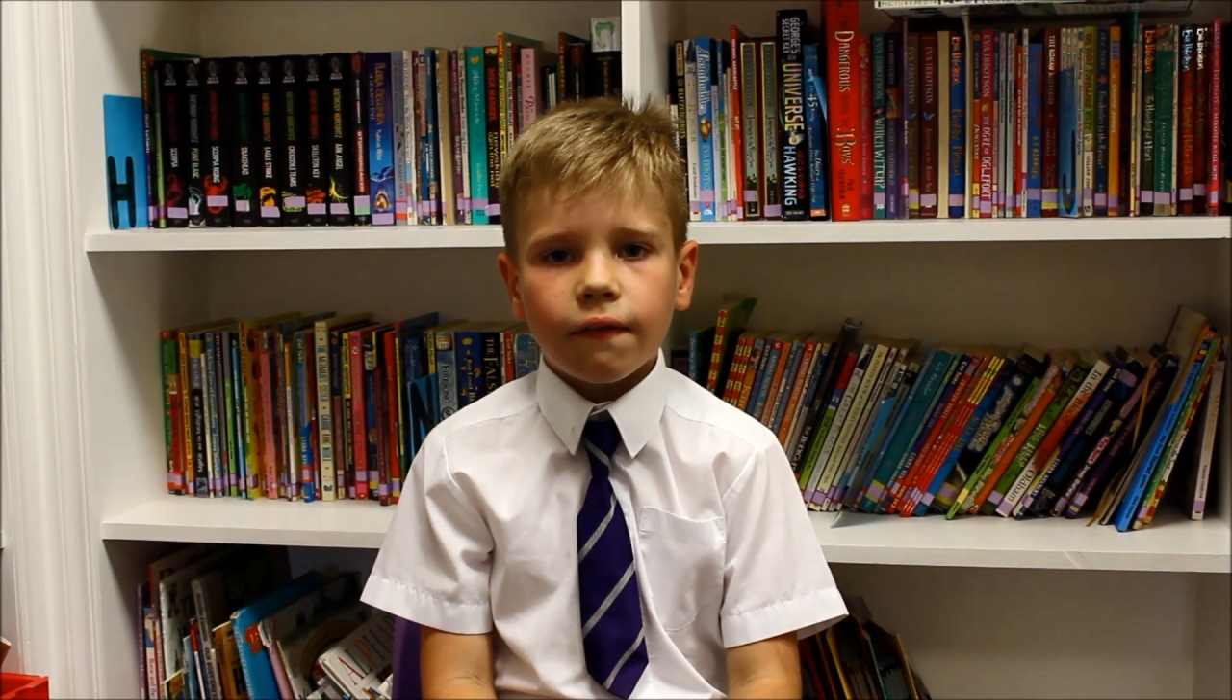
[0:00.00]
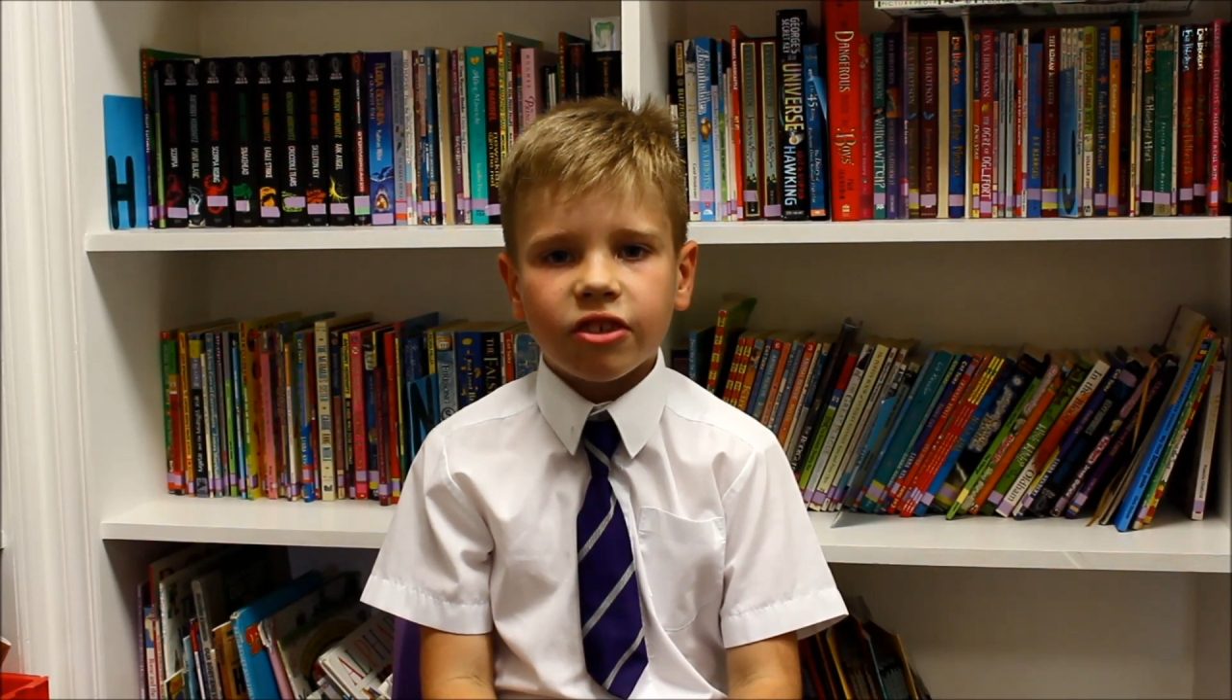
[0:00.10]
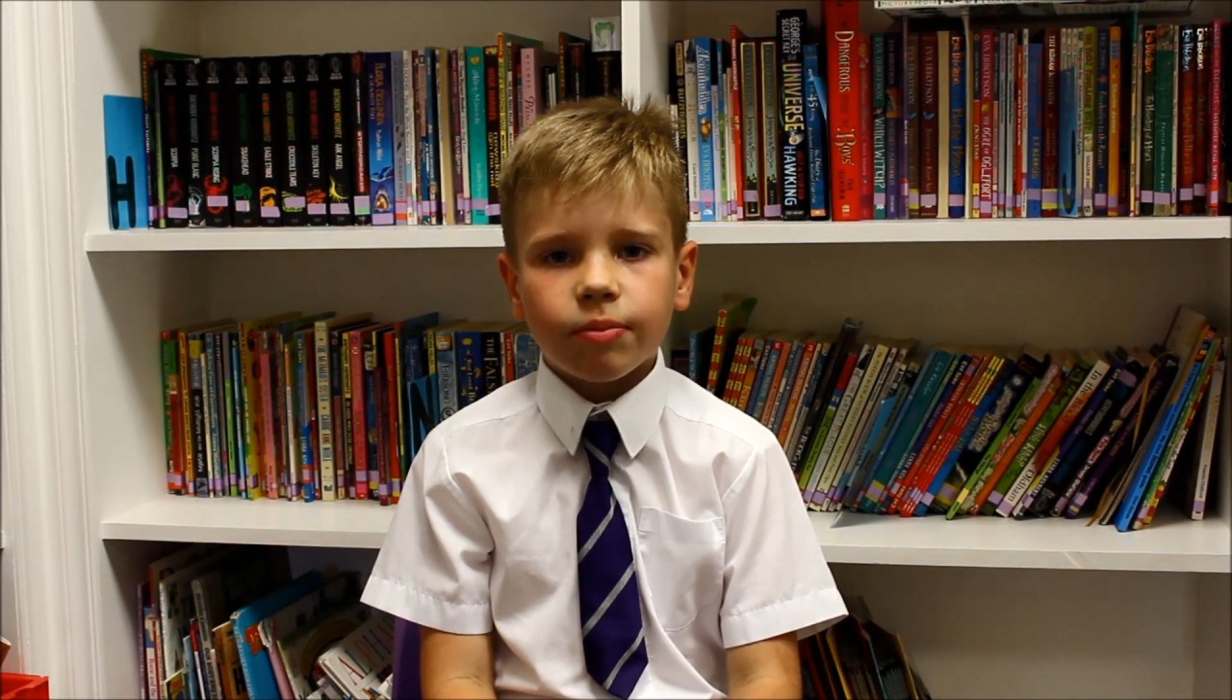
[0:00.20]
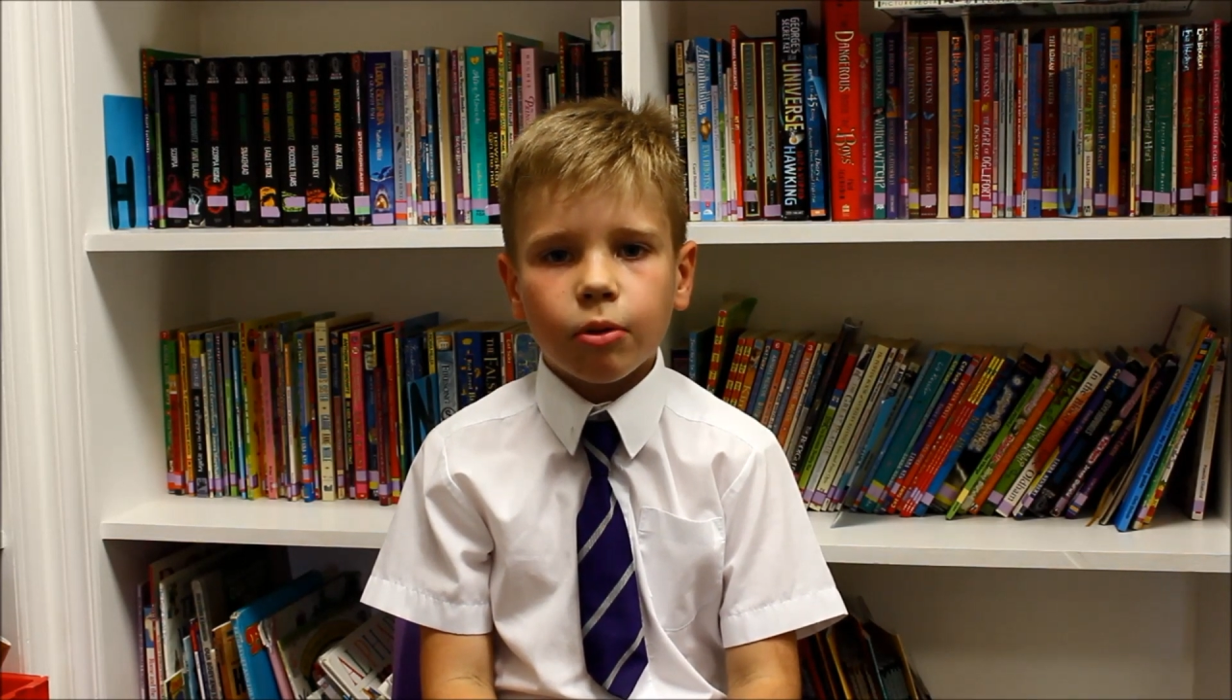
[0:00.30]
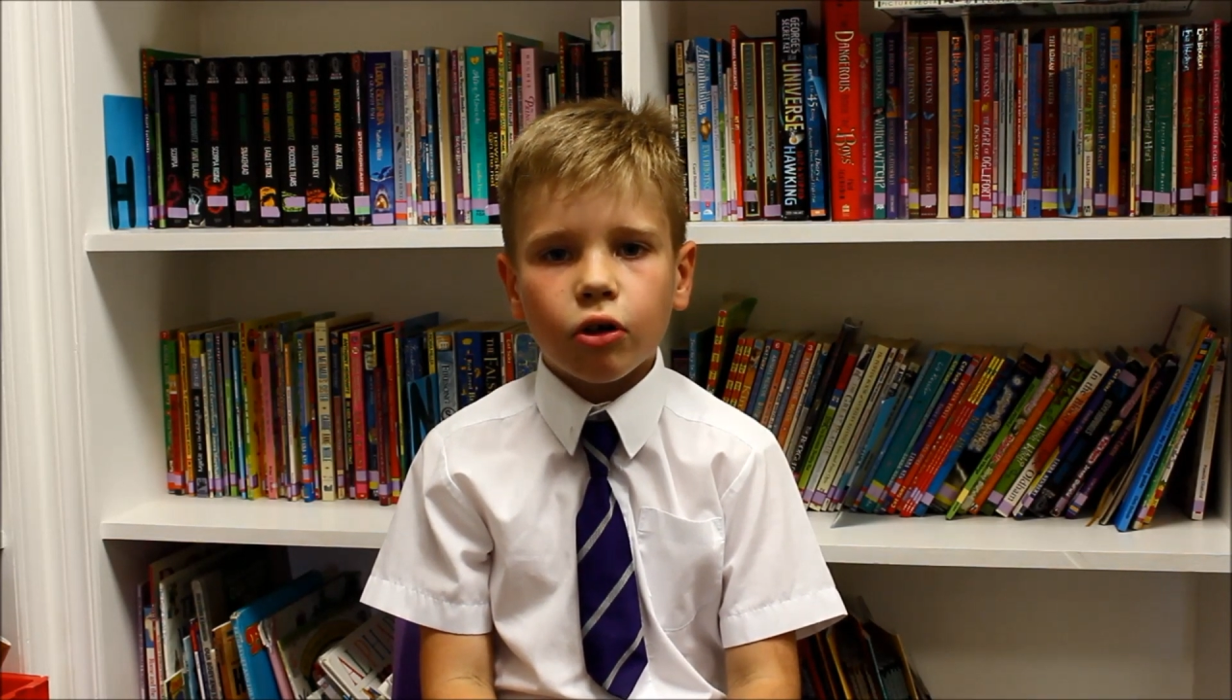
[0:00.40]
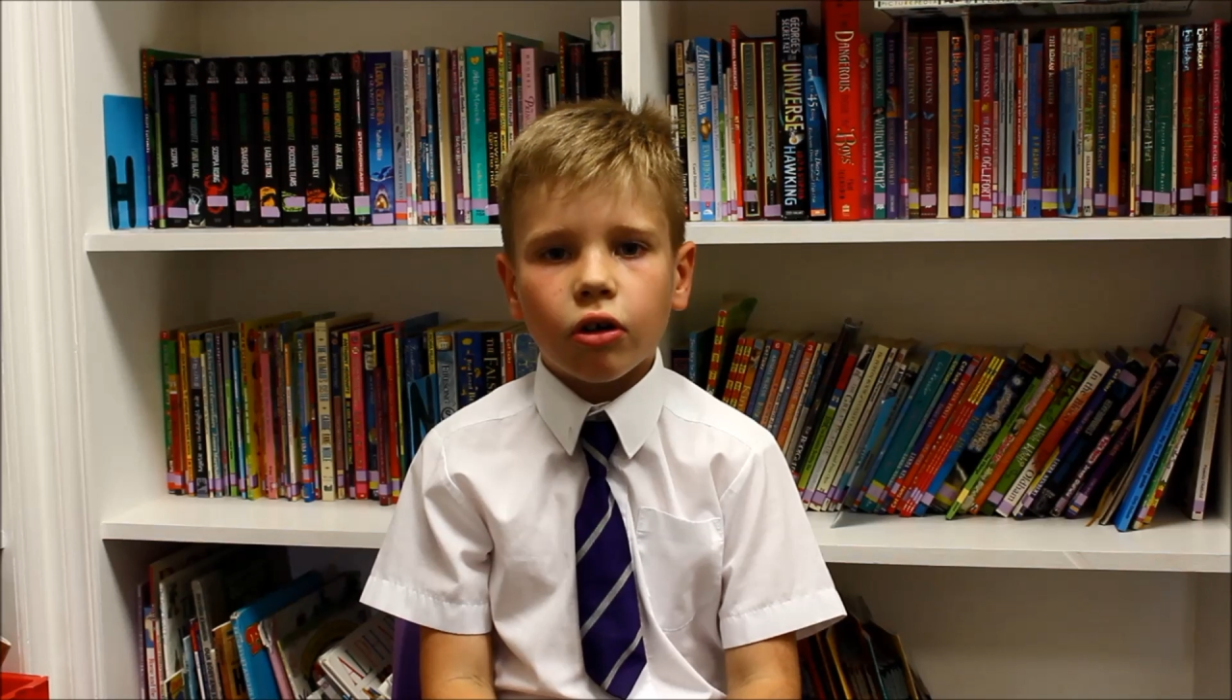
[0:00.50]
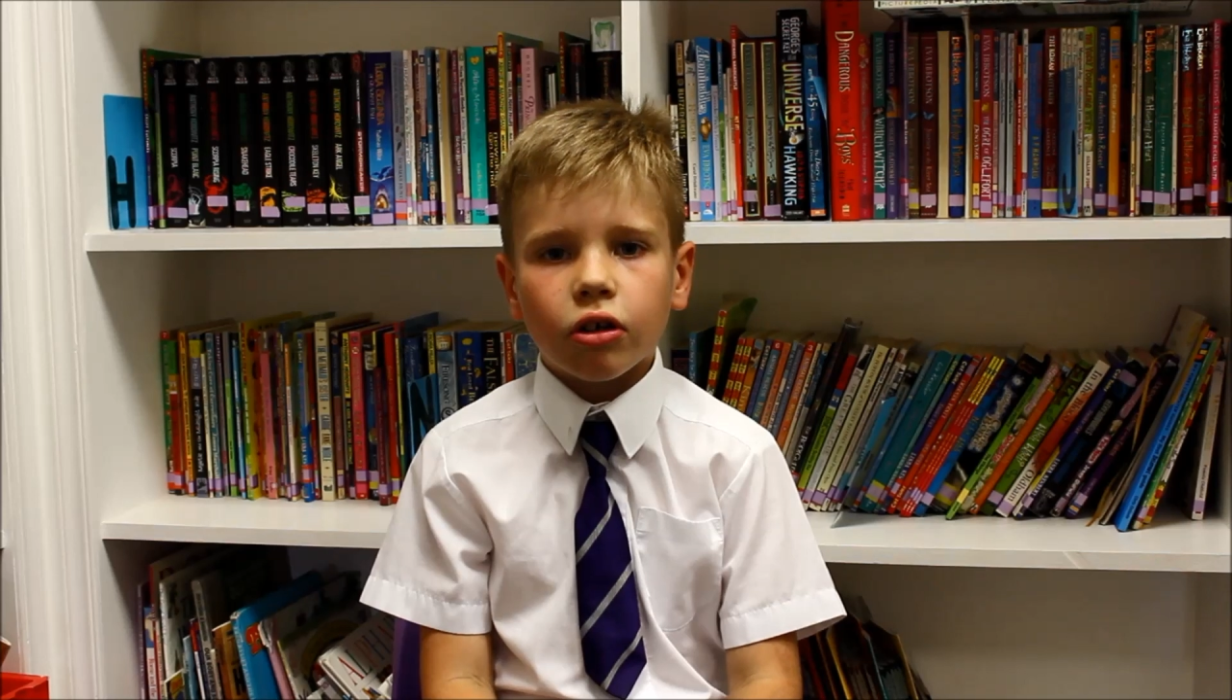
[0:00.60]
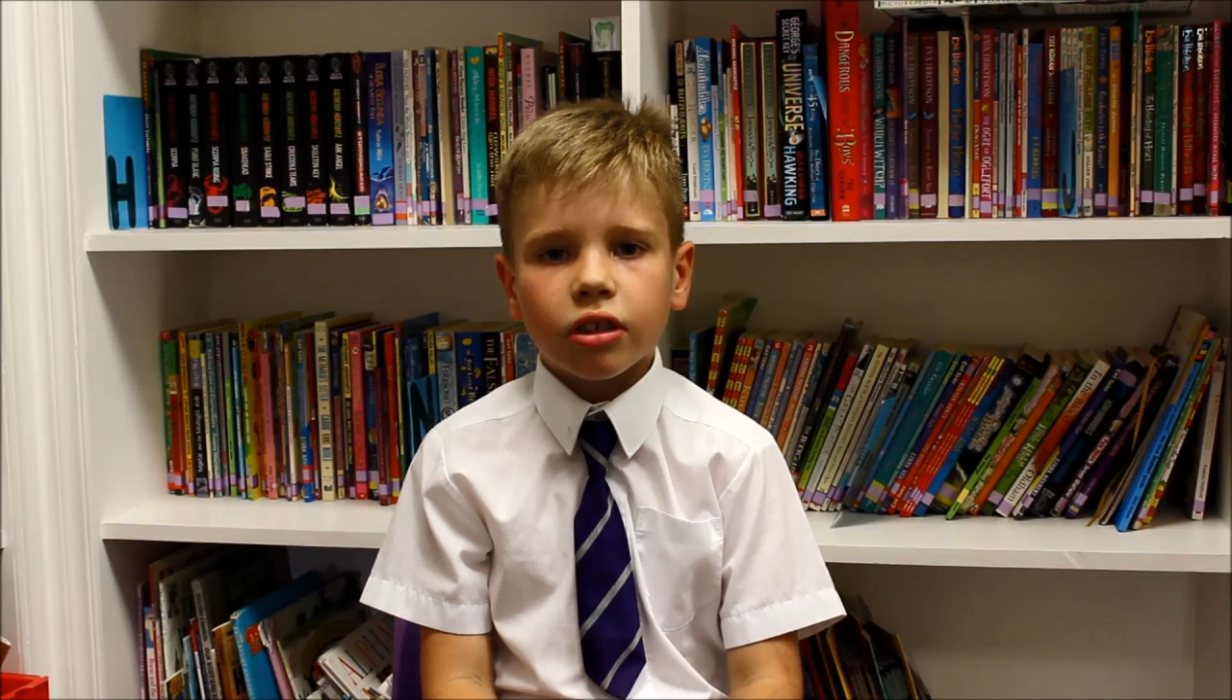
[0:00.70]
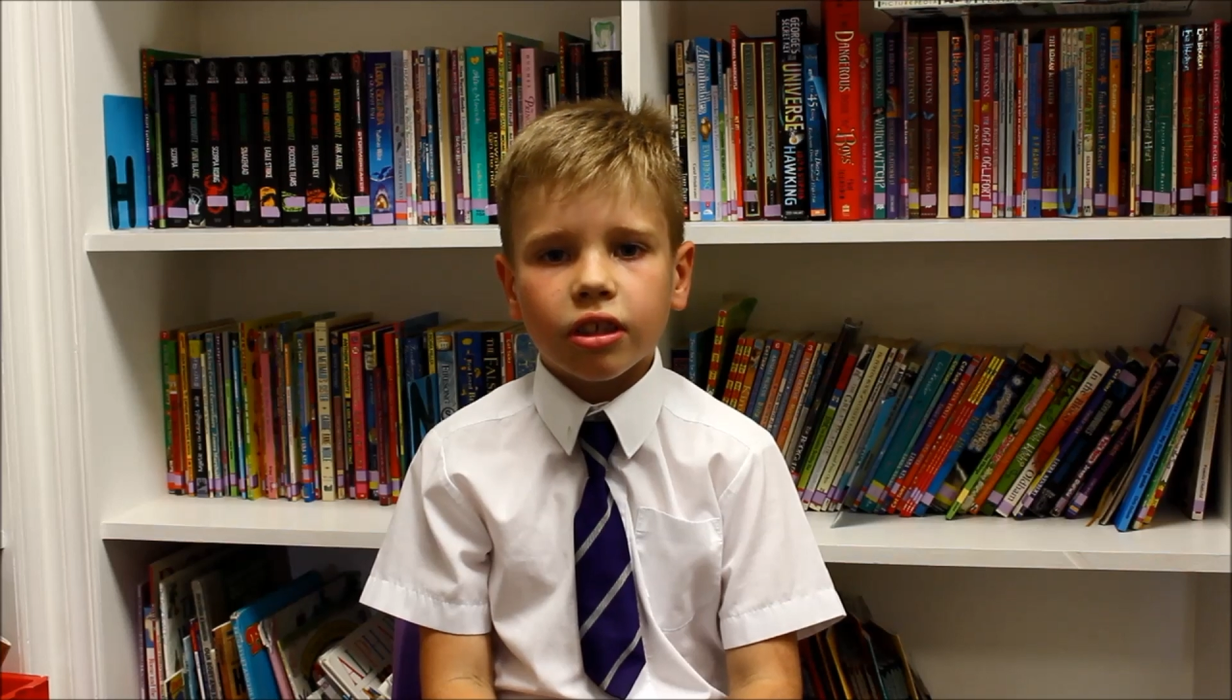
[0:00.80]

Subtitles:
sport.